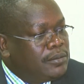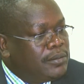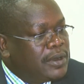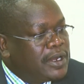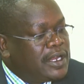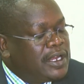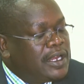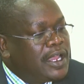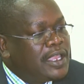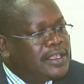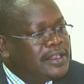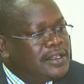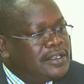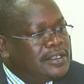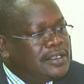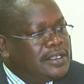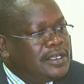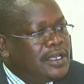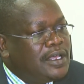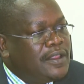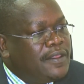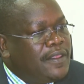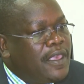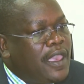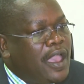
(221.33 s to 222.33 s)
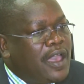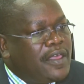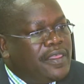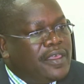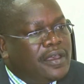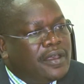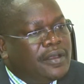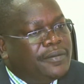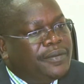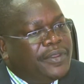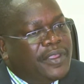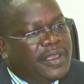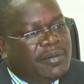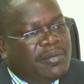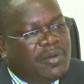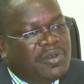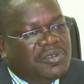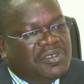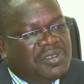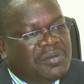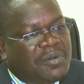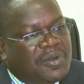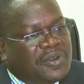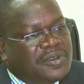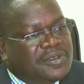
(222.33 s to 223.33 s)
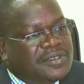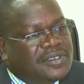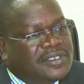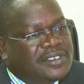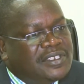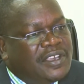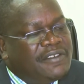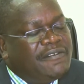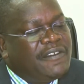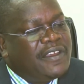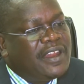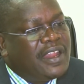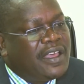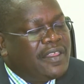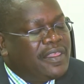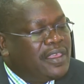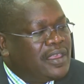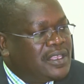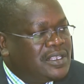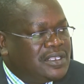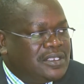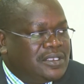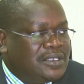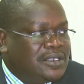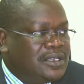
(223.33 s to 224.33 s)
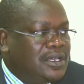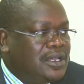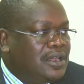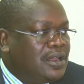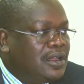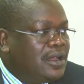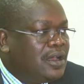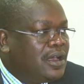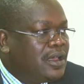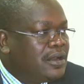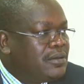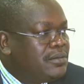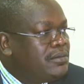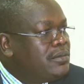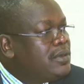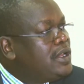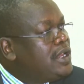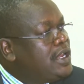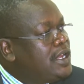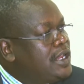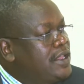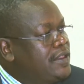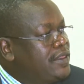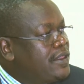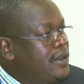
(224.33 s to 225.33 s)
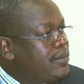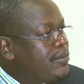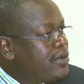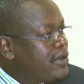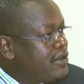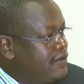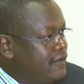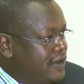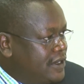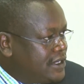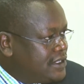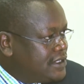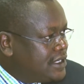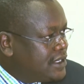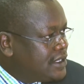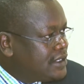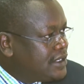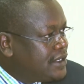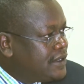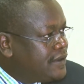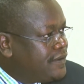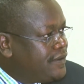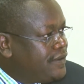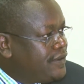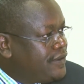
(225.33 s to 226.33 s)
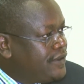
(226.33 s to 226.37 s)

but largely the other about 7 others are mainly in the private sector.